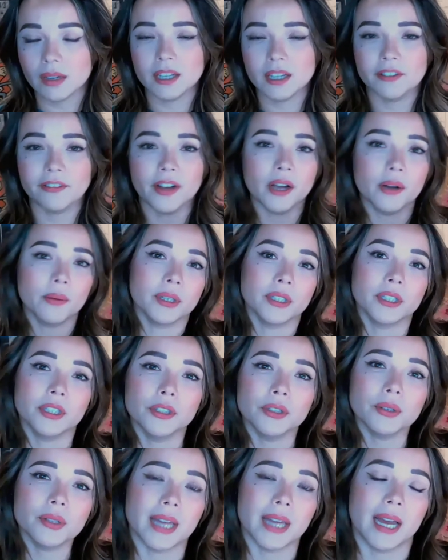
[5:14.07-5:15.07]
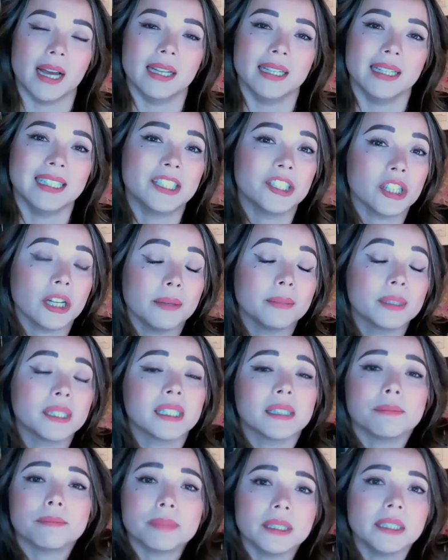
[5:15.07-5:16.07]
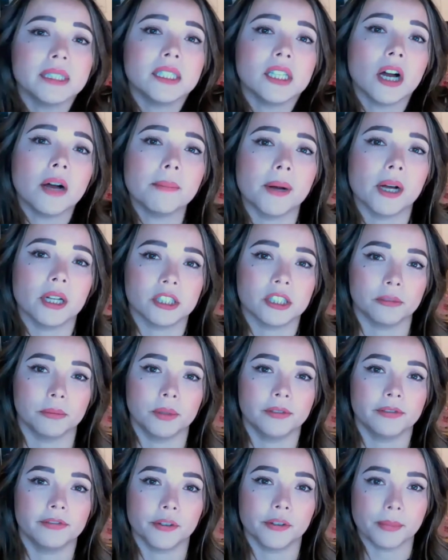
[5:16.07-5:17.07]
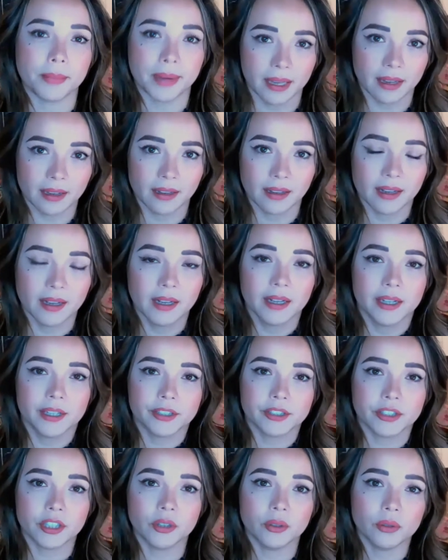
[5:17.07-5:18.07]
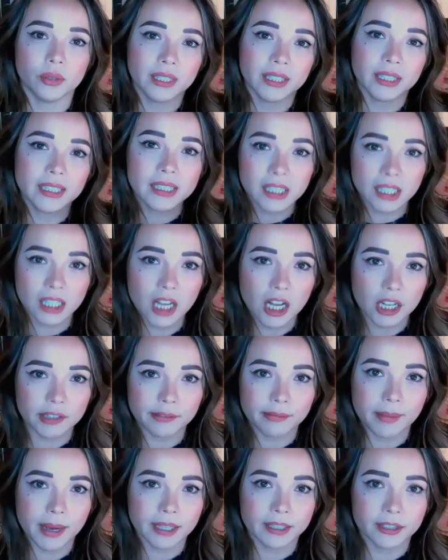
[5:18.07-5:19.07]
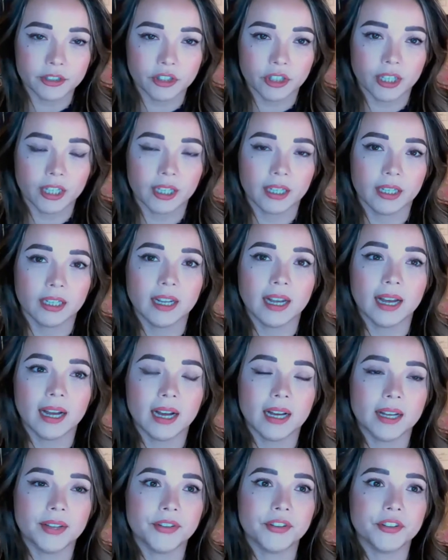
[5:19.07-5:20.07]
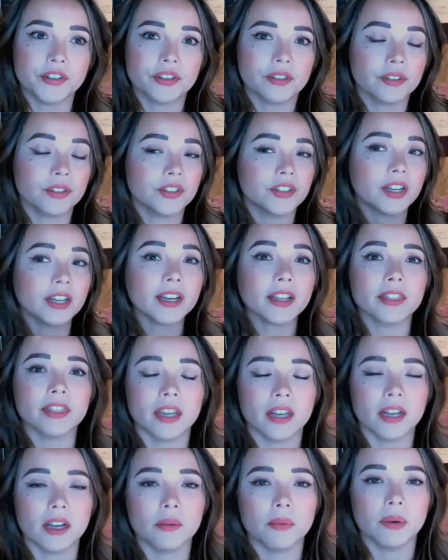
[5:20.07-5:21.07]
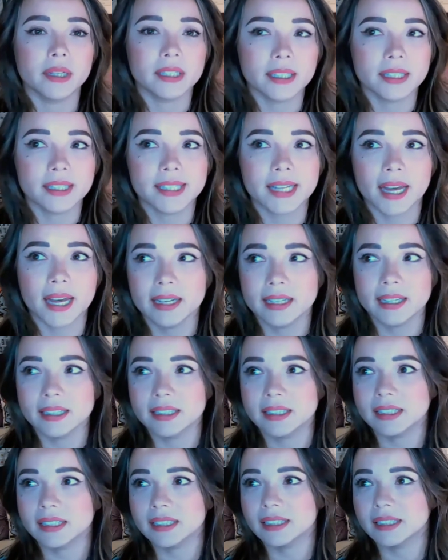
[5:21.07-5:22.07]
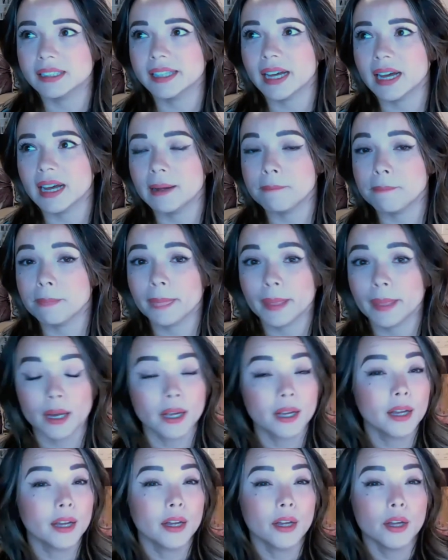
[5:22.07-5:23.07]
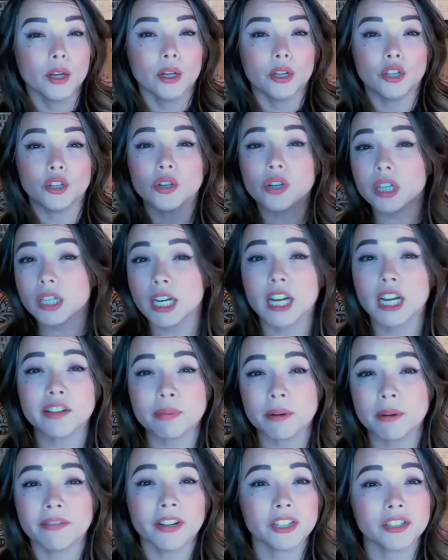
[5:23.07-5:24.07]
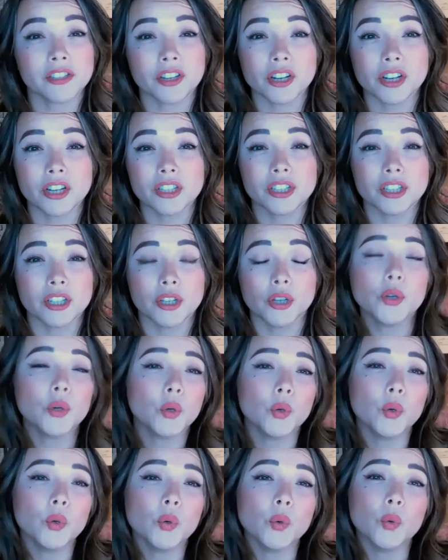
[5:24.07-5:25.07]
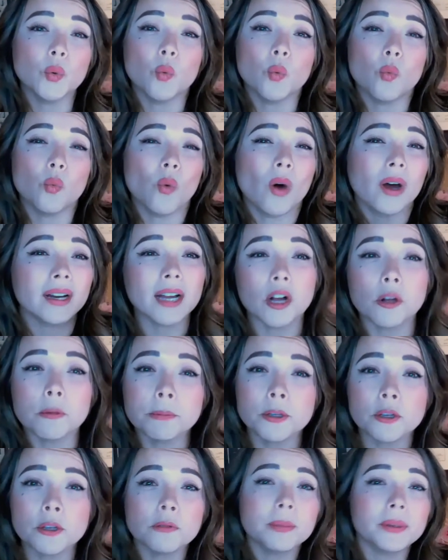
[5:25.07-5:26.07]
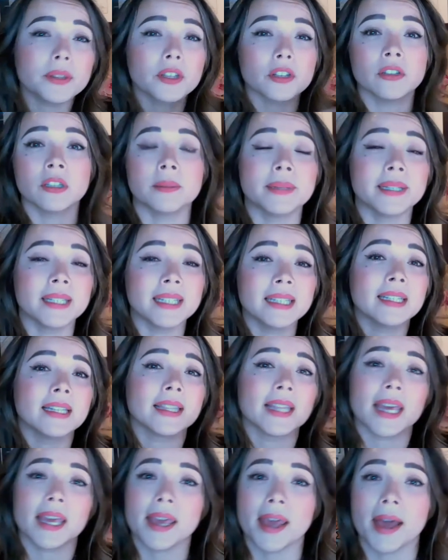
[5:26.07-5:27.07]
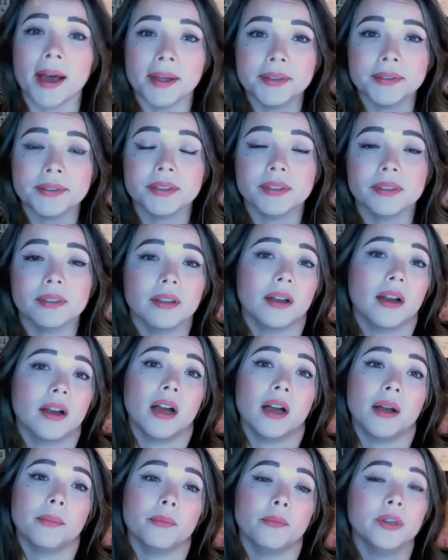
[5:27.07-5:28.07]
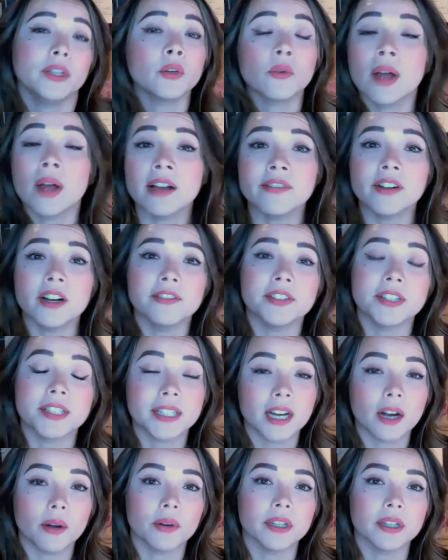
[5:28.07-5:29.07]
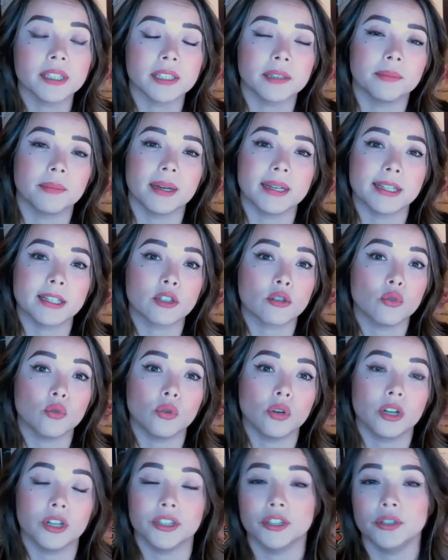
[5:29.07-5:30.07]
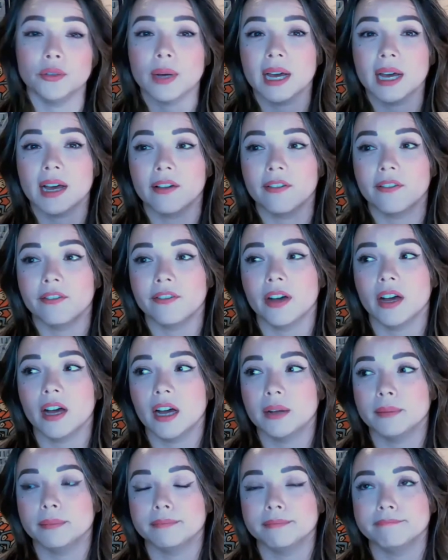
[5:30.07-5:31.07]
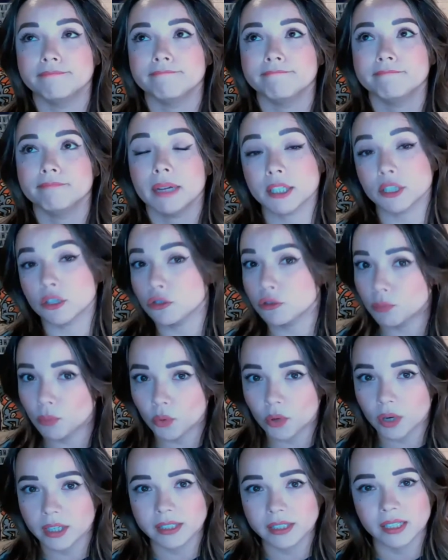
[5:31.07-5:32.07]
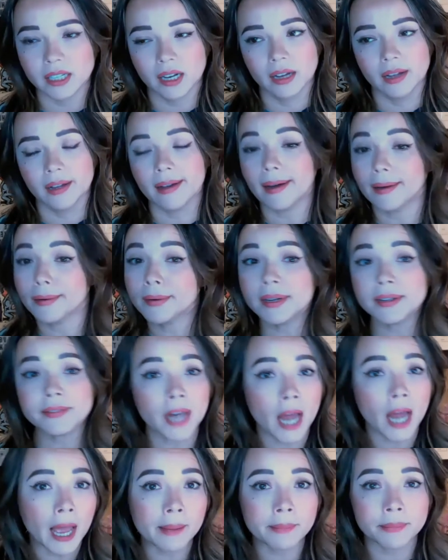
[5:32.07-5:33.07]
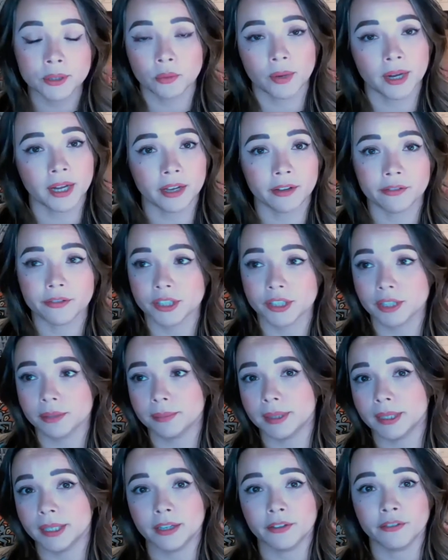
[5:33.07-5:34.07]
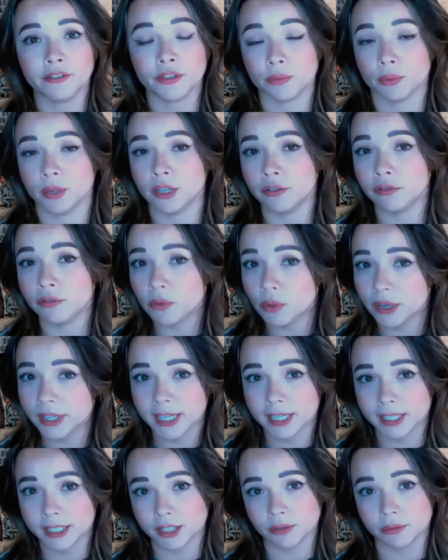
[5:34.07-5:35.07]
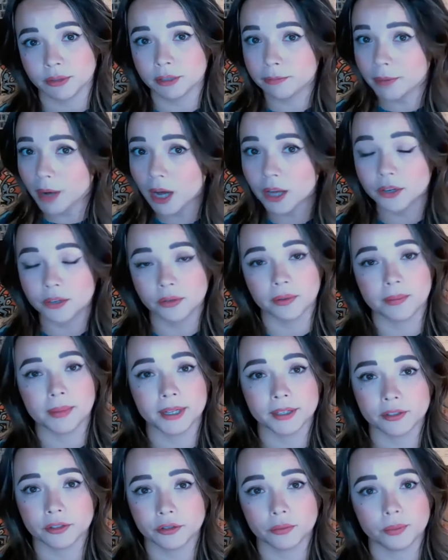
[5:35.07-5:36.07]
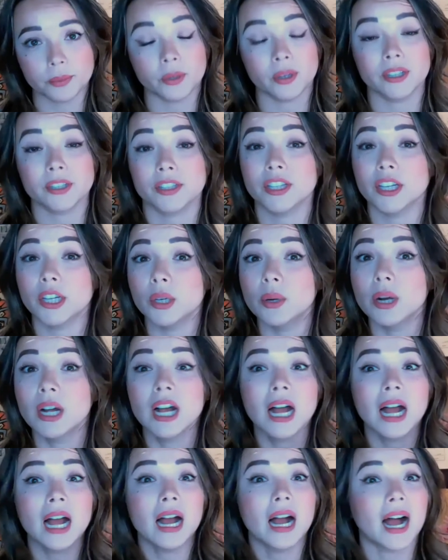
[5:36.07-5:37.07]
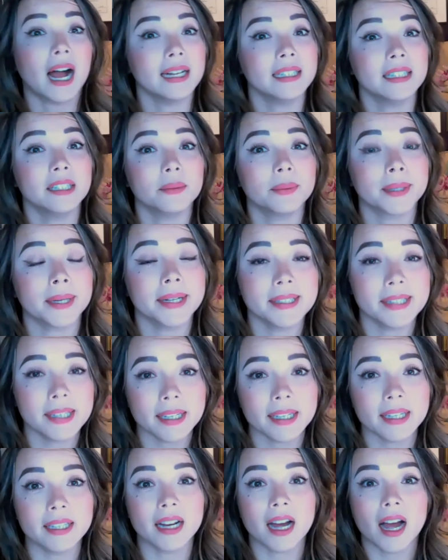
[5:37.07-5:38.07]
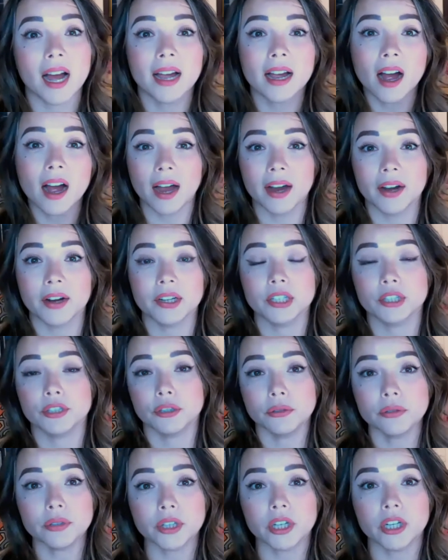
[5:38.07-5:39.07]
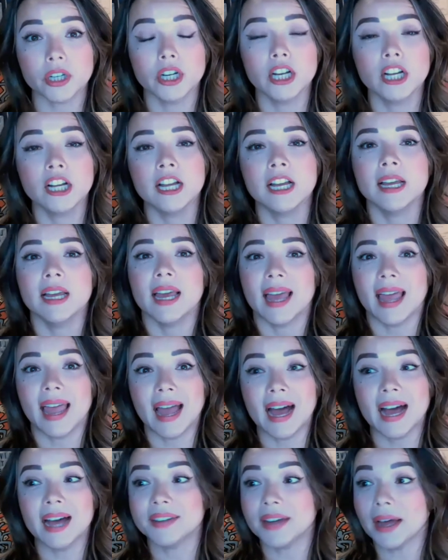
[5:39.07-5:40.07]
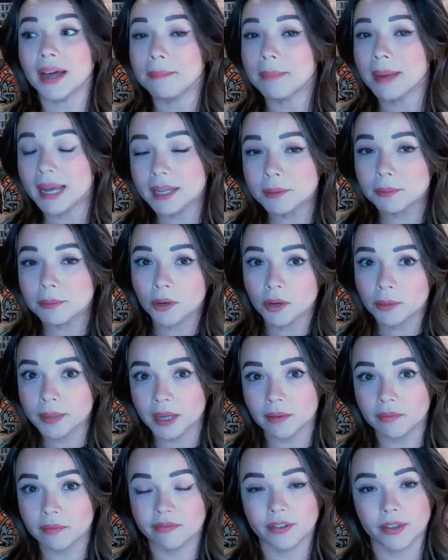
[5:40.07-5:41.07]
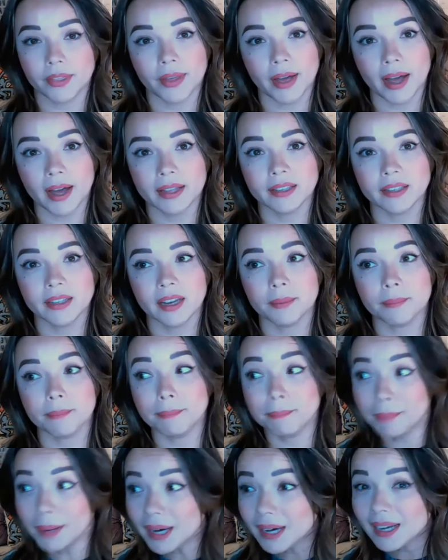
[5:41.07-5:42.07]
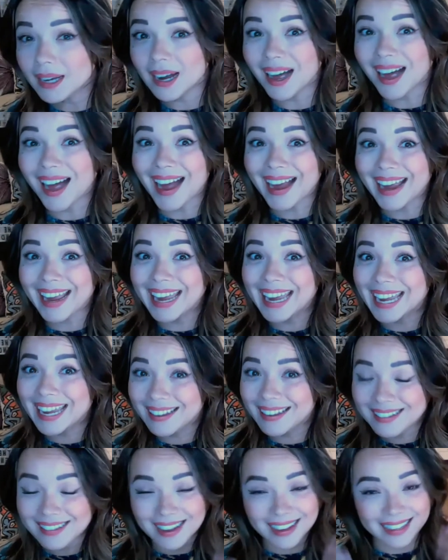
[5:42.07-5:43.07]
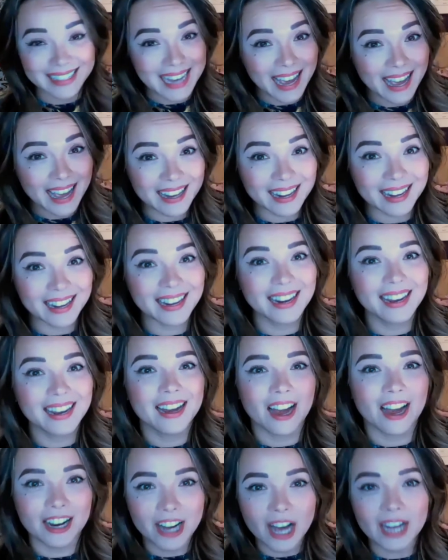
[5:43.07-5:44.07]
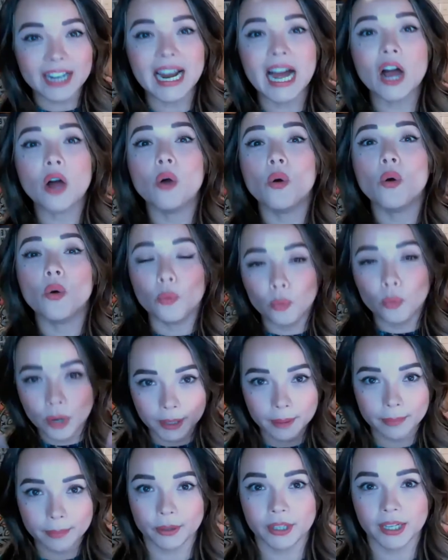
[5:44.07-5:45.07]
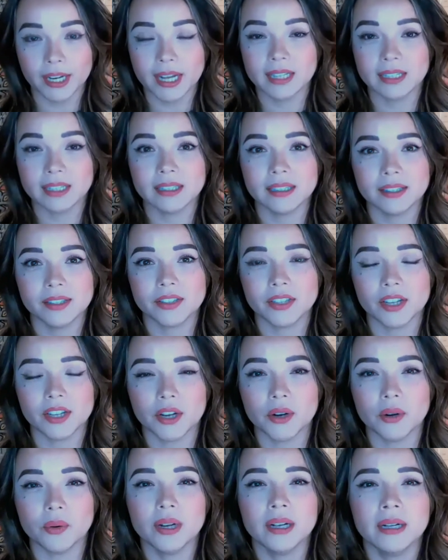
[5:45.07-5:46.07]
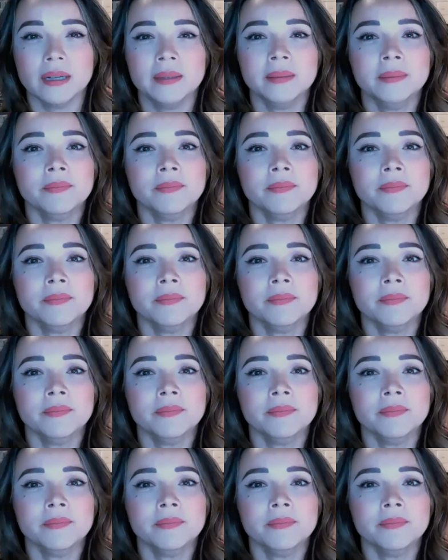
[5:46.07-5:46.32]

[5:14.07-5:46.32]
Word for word: If I were to do that, it's I'm simply not possible for me. So it is a lot of managing. And the second thing I want to say is, is that you're going to have professors who want to help you, but they're limited and they can't um, we don't have office hours in my school. You have um, message boards. I don't have time to wait for somebody three to four days to respond to a message board. So I did what I did. I hired a tutor and I paid a premium for that. But I, again, I got out what I put in. So